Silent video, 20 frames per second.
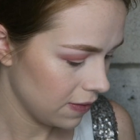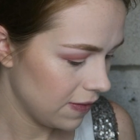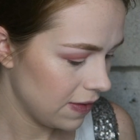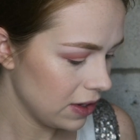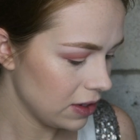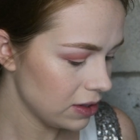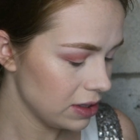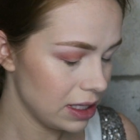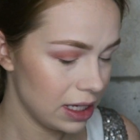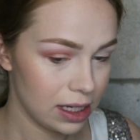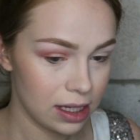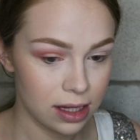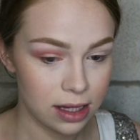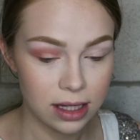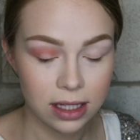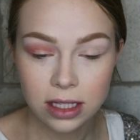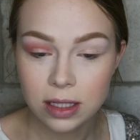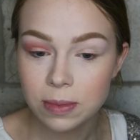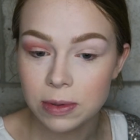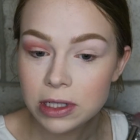Feels like
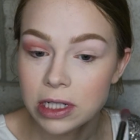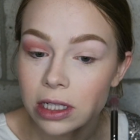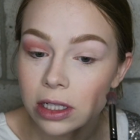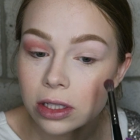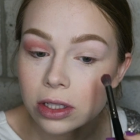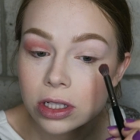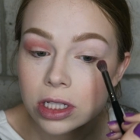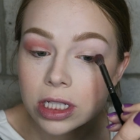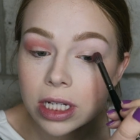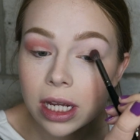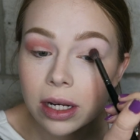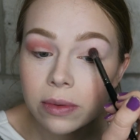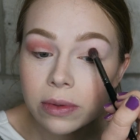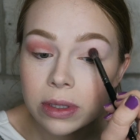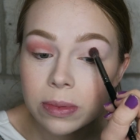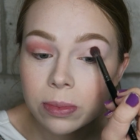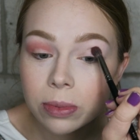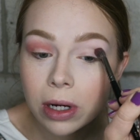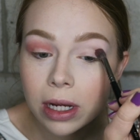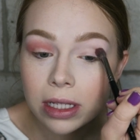this particular shade
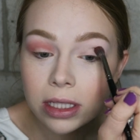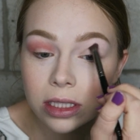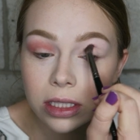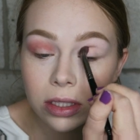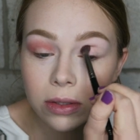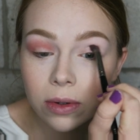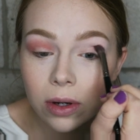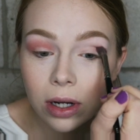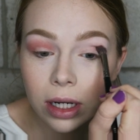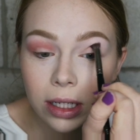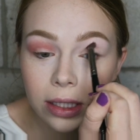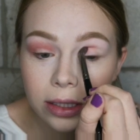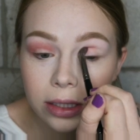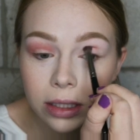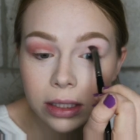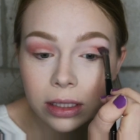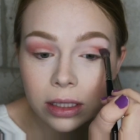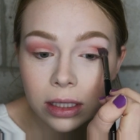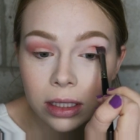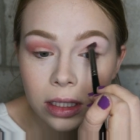was pressed too hard.
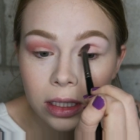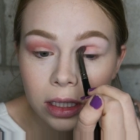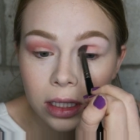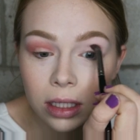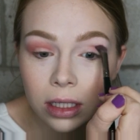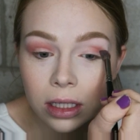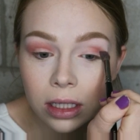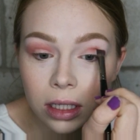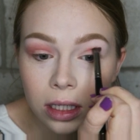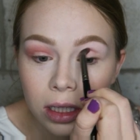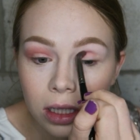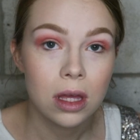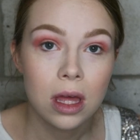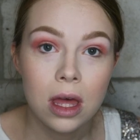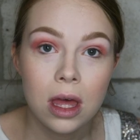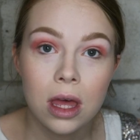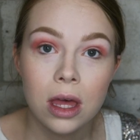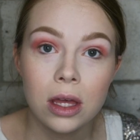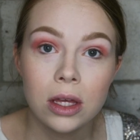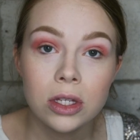
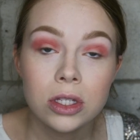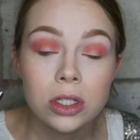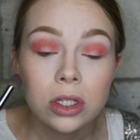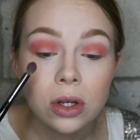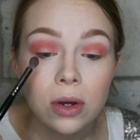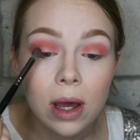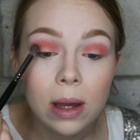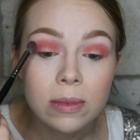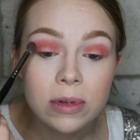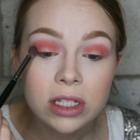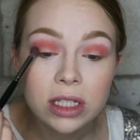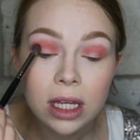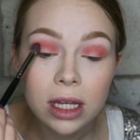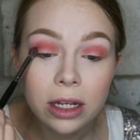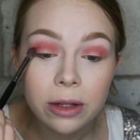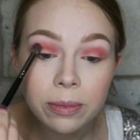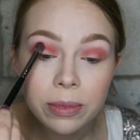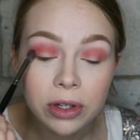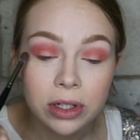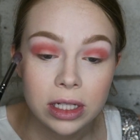So I'm just
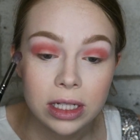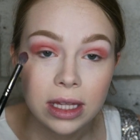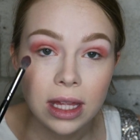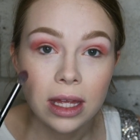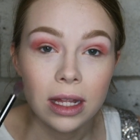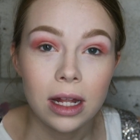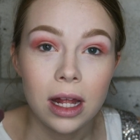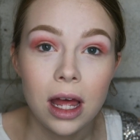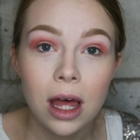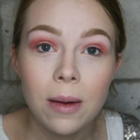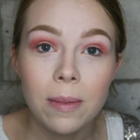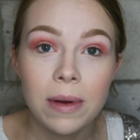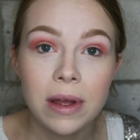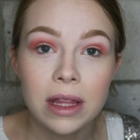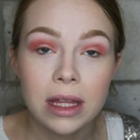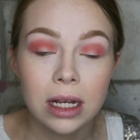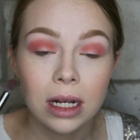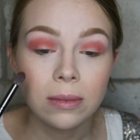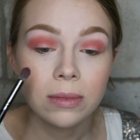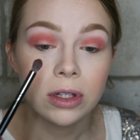kind of building that up
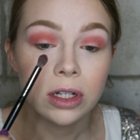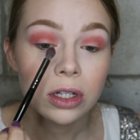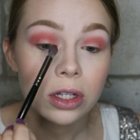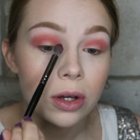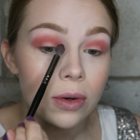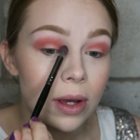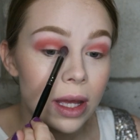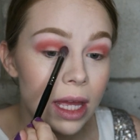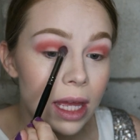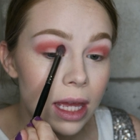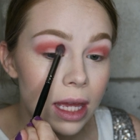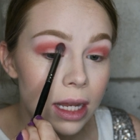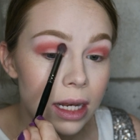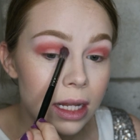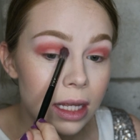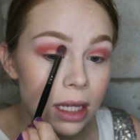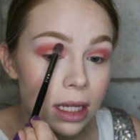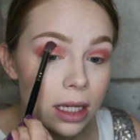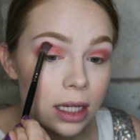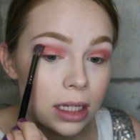and then I'm going to go
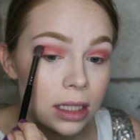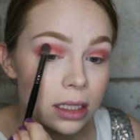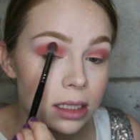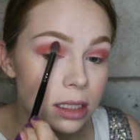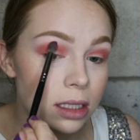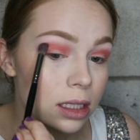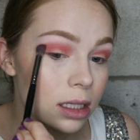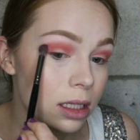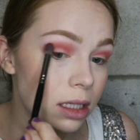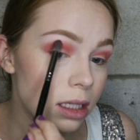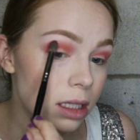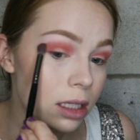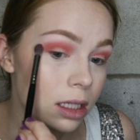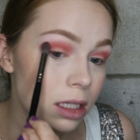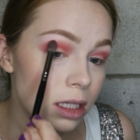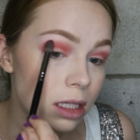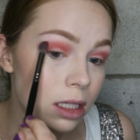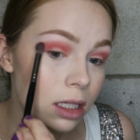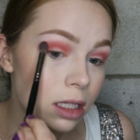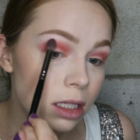ahead and
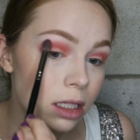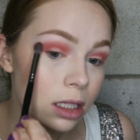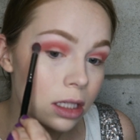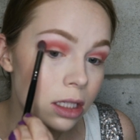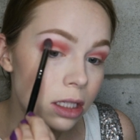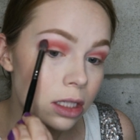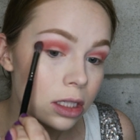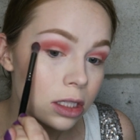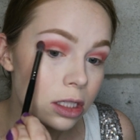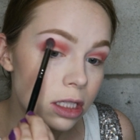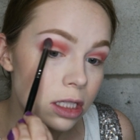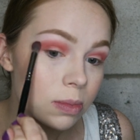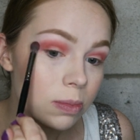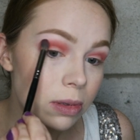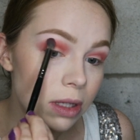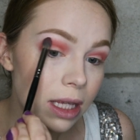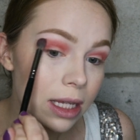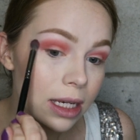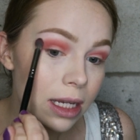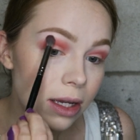just
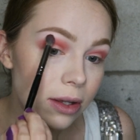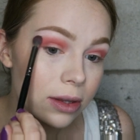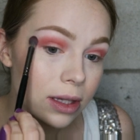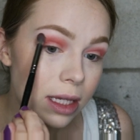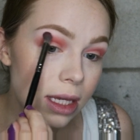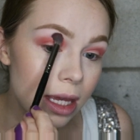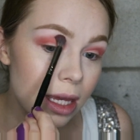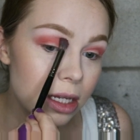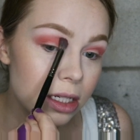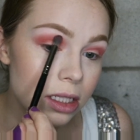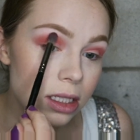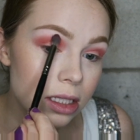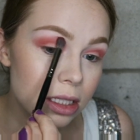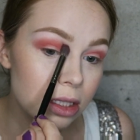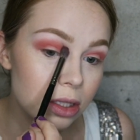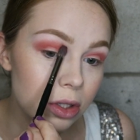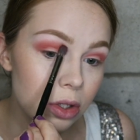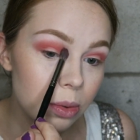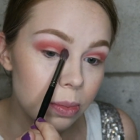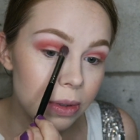blend out the edges
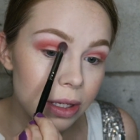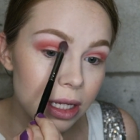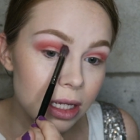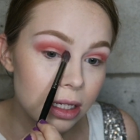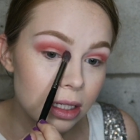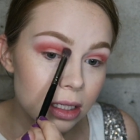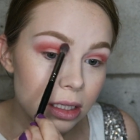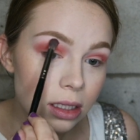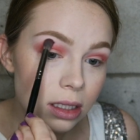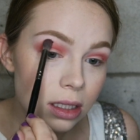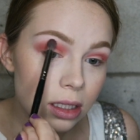a little bit.